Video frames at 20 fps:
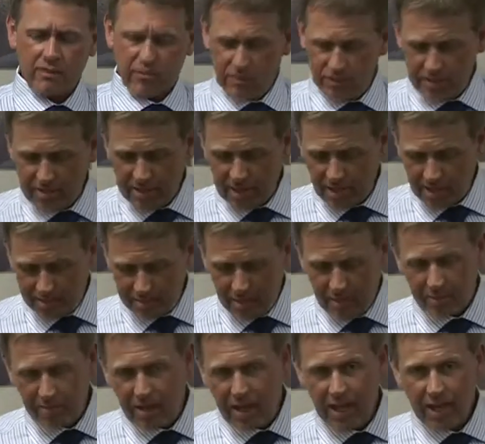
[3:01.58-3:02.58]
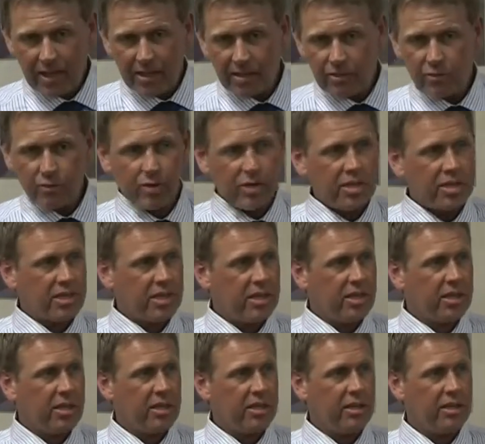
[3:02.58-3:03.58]
look down at my bag and reach
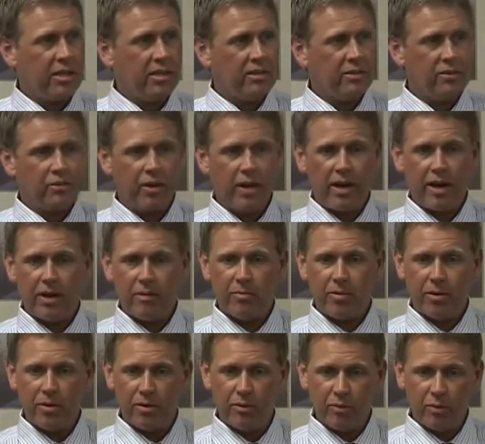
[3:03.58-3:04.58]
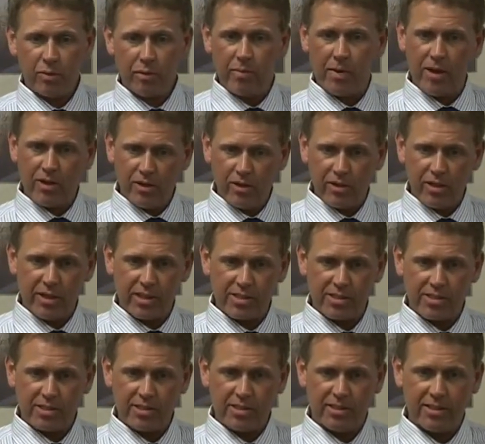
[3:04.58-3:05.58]
in and grab one of my
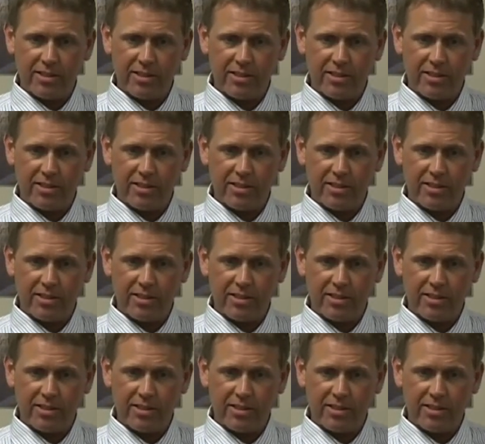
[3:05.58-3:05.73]
cookies